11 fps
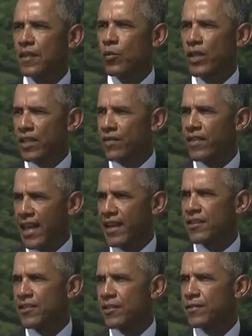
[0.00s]
and we give
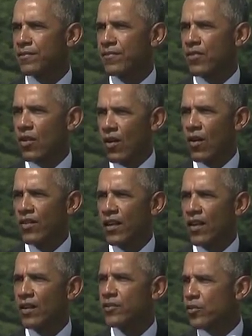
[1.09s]
thanks for all that
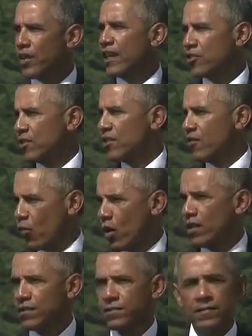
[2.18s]
our two nations have
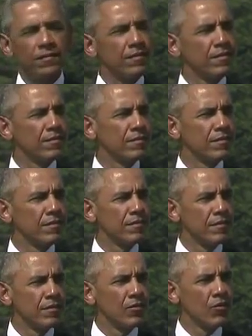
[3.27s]
won
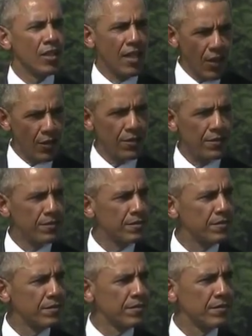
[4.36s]
together
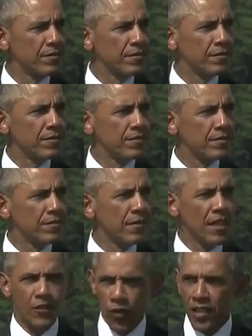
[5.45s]

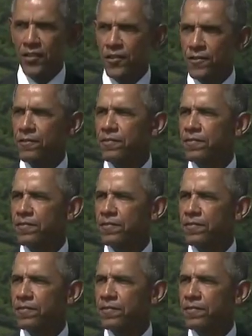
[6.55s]
as friends.